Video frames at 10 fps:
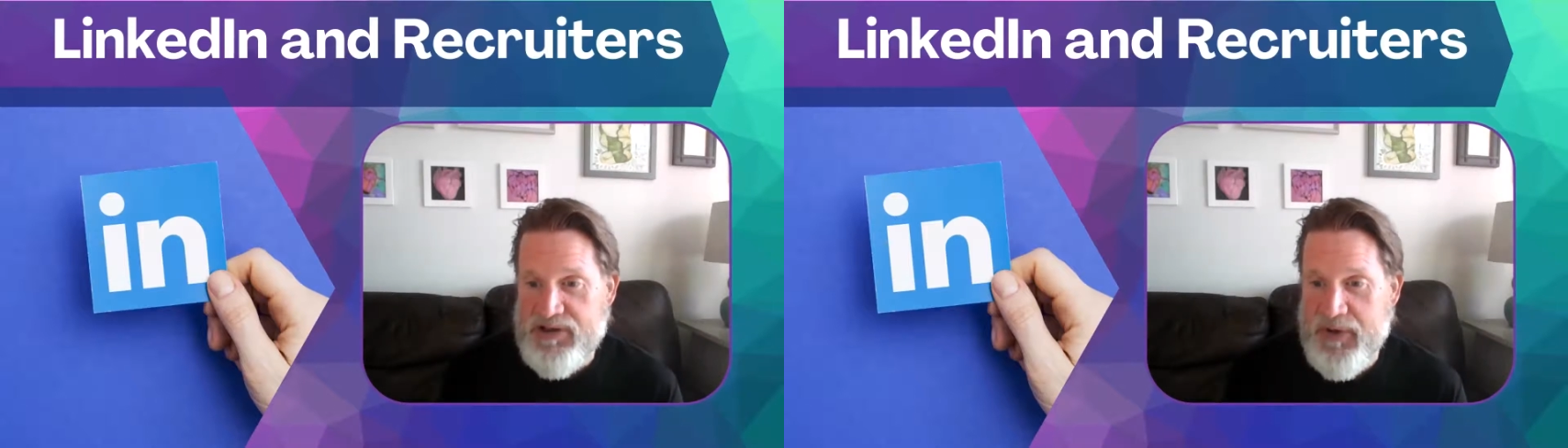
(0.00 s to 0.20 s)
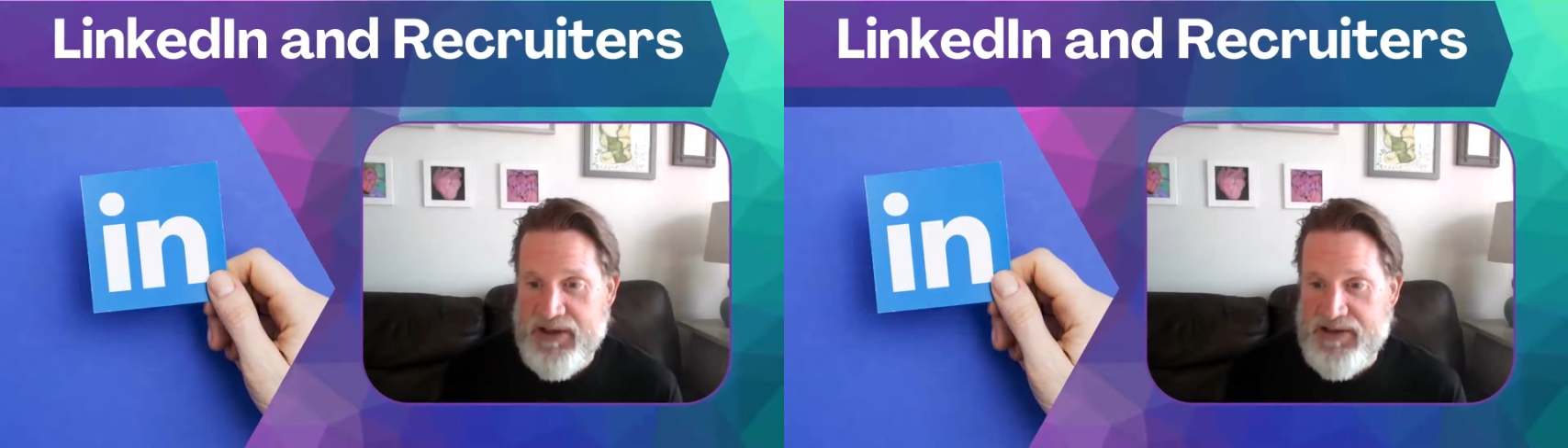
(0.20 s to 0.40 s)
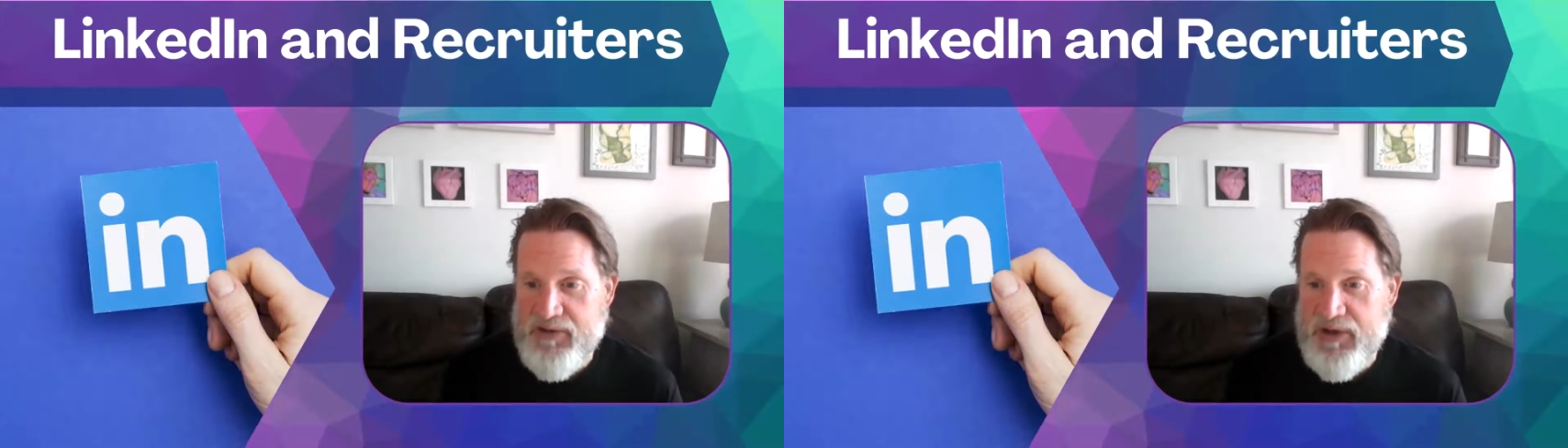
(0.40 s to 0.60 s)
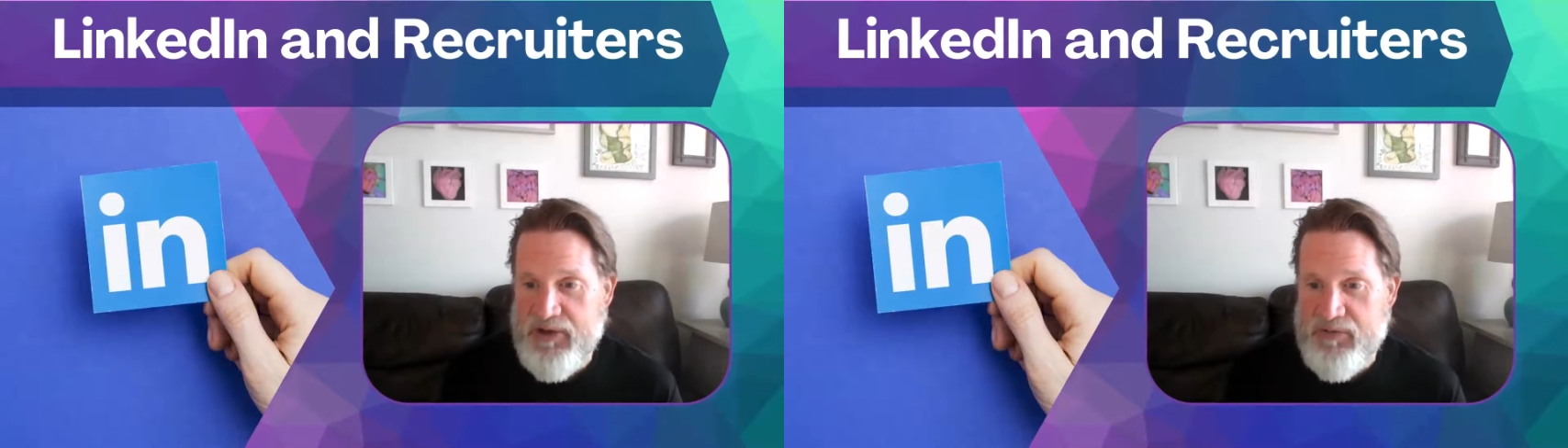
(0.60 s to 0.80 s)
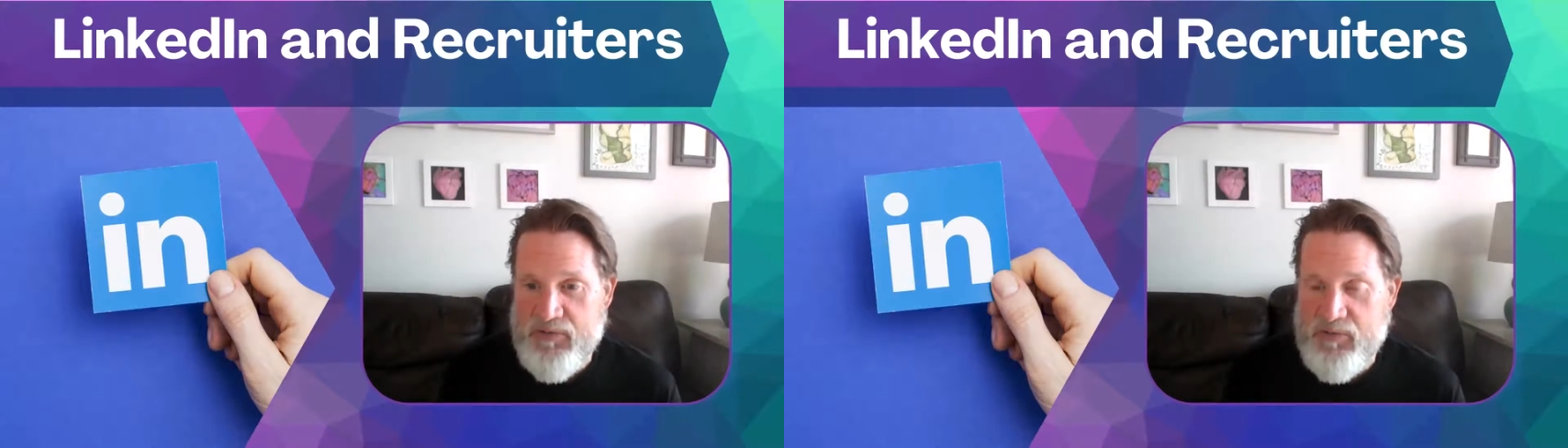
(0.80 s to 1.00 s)
space. So
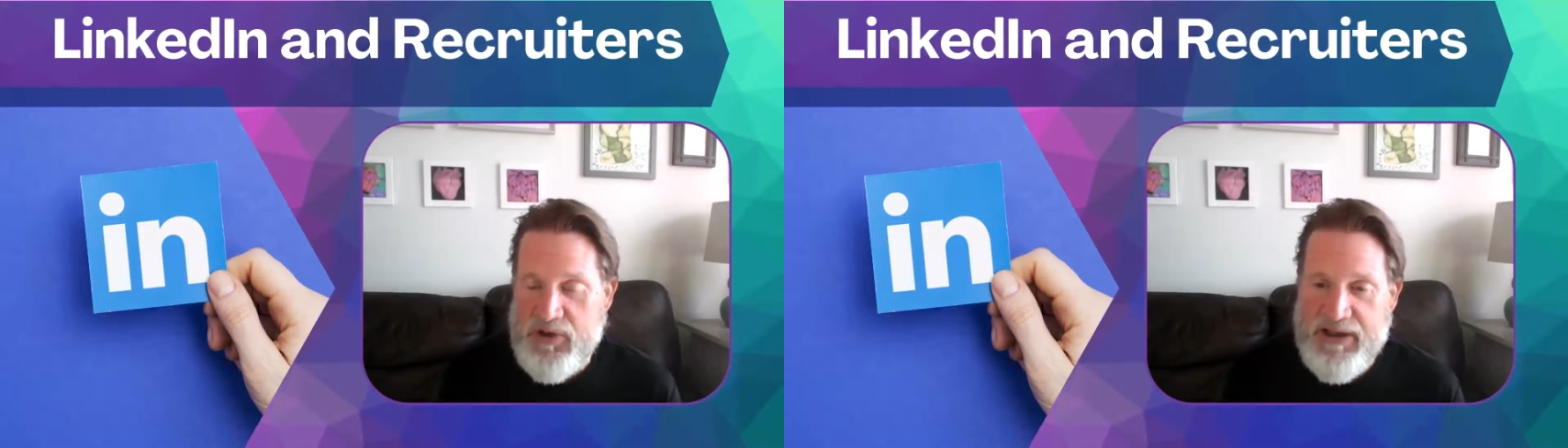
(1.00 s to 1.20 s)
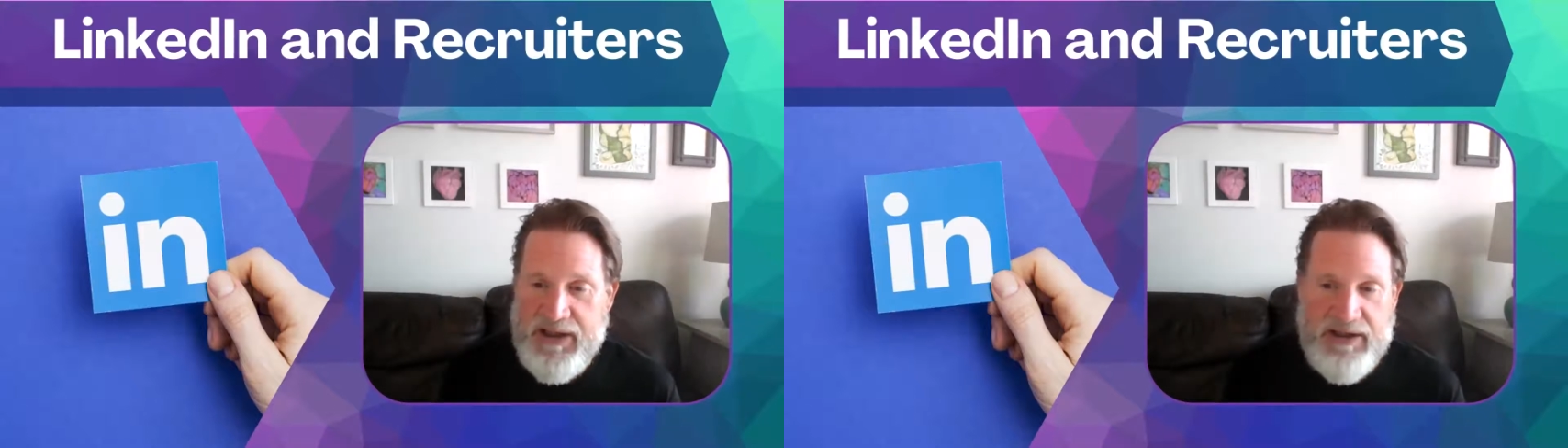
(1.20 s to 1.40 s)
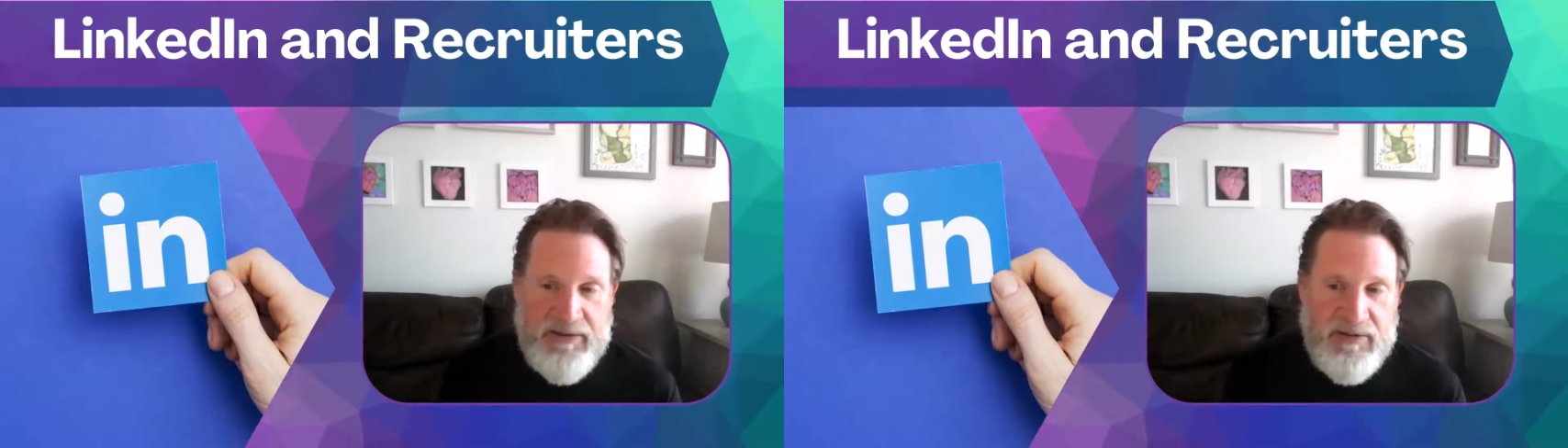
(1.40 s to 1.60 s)
they really,